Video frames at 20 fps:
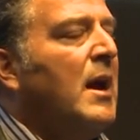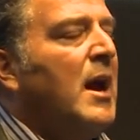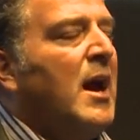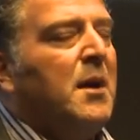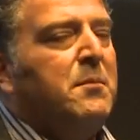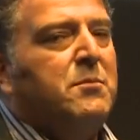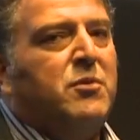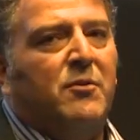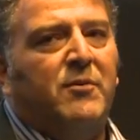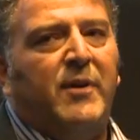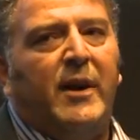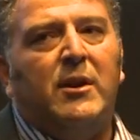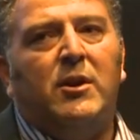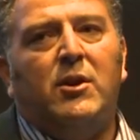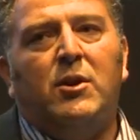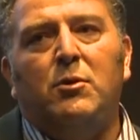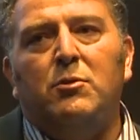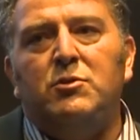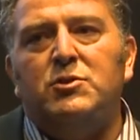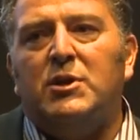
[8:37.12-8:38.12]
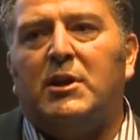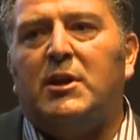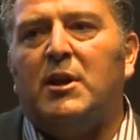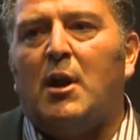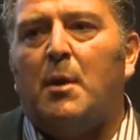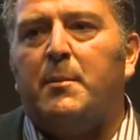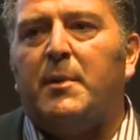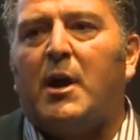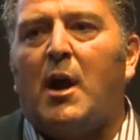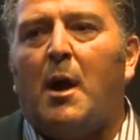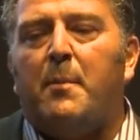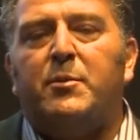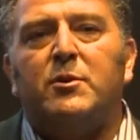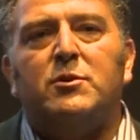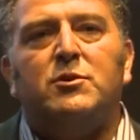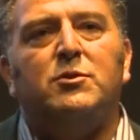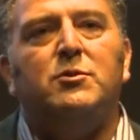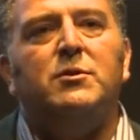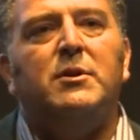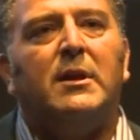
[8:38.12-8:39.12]
and provide huge economic
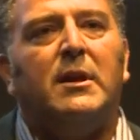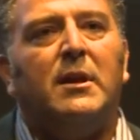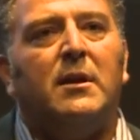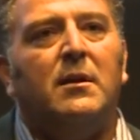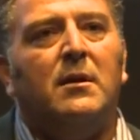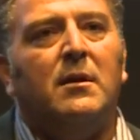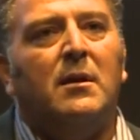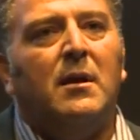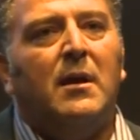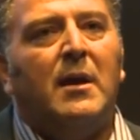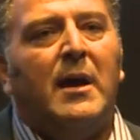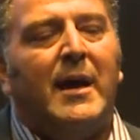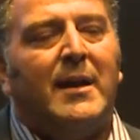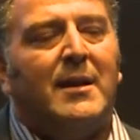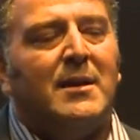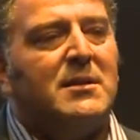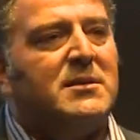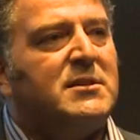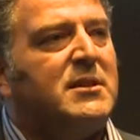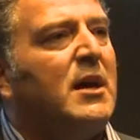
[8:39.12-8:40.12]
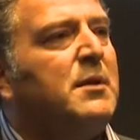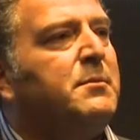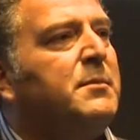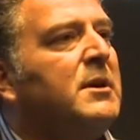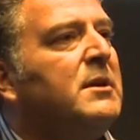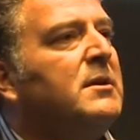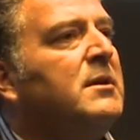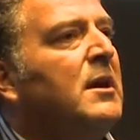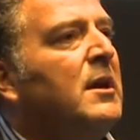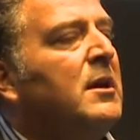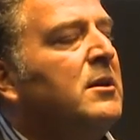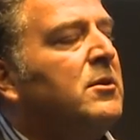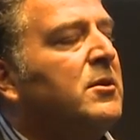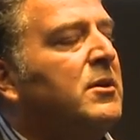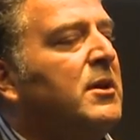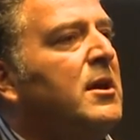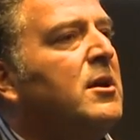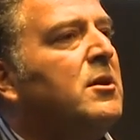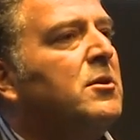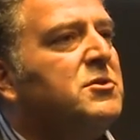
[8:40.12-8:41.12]
opportunity and excitement to
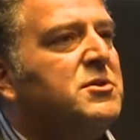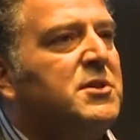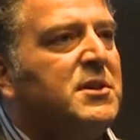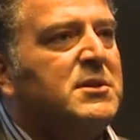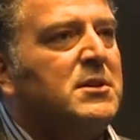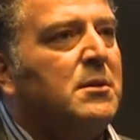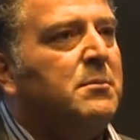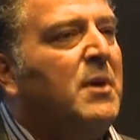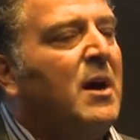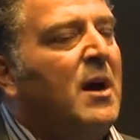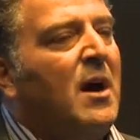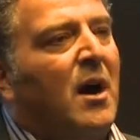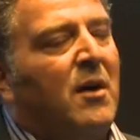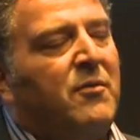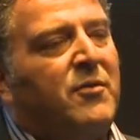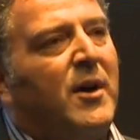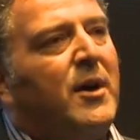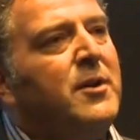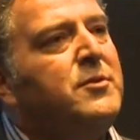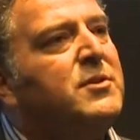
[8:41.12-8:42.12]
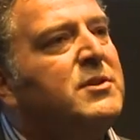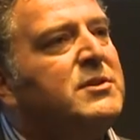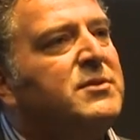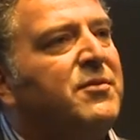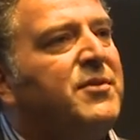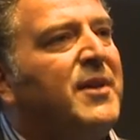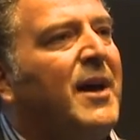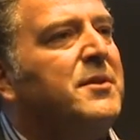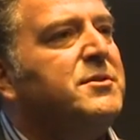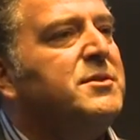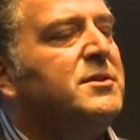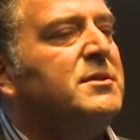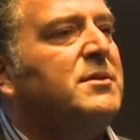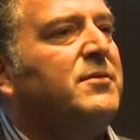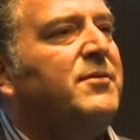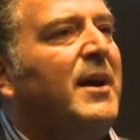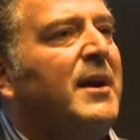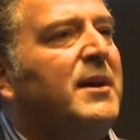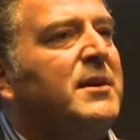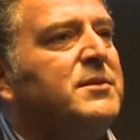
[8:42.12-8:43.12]
the ecosystem of hundreds of thousands
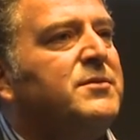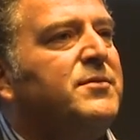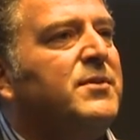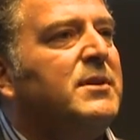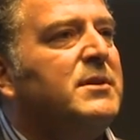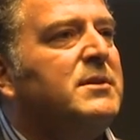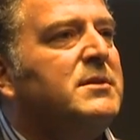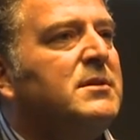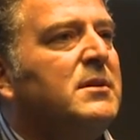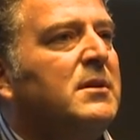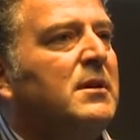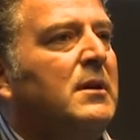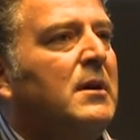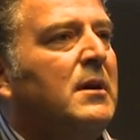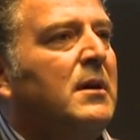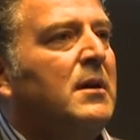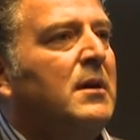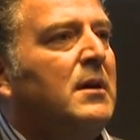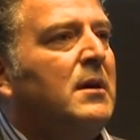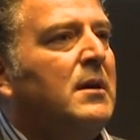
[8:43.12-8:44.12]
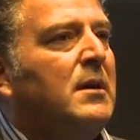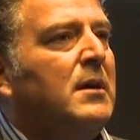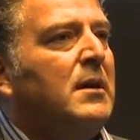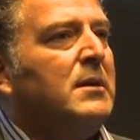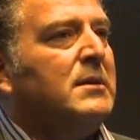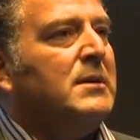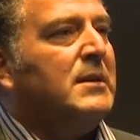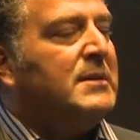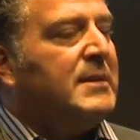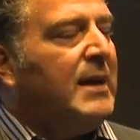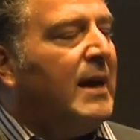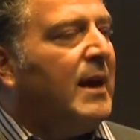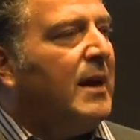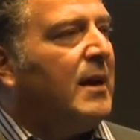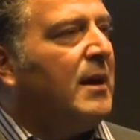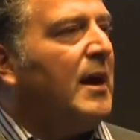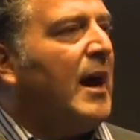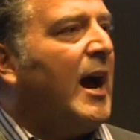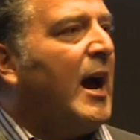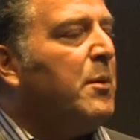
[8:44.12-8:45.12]
of ISVs.
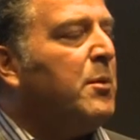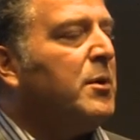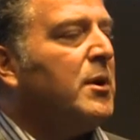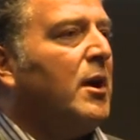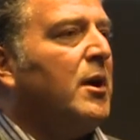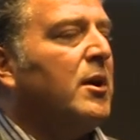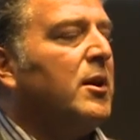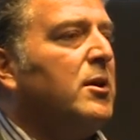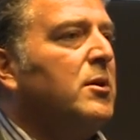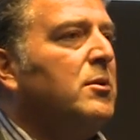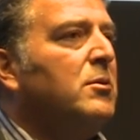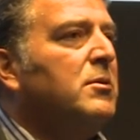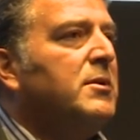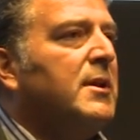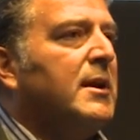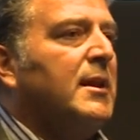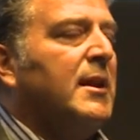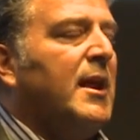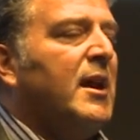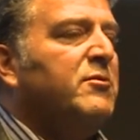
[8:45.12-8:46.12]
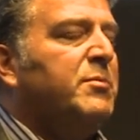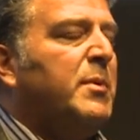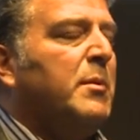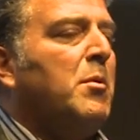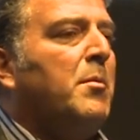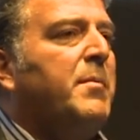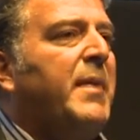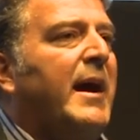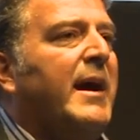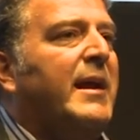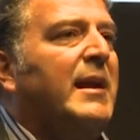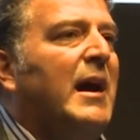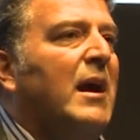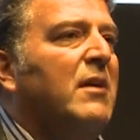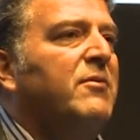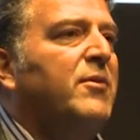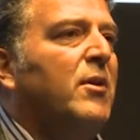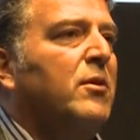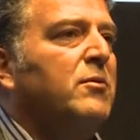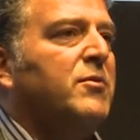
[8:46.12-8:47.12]
Today, I would argue that a lot of people buy an
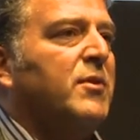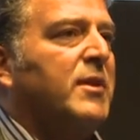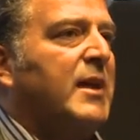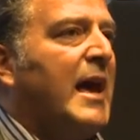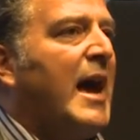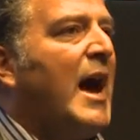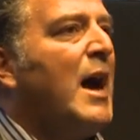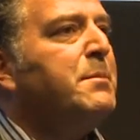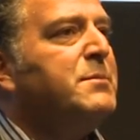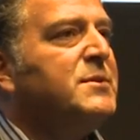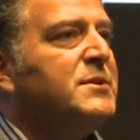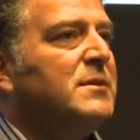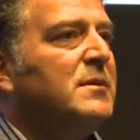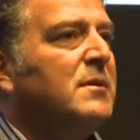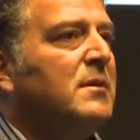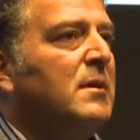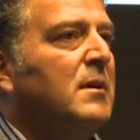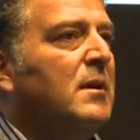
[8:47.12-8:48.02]
iPhone for the apps.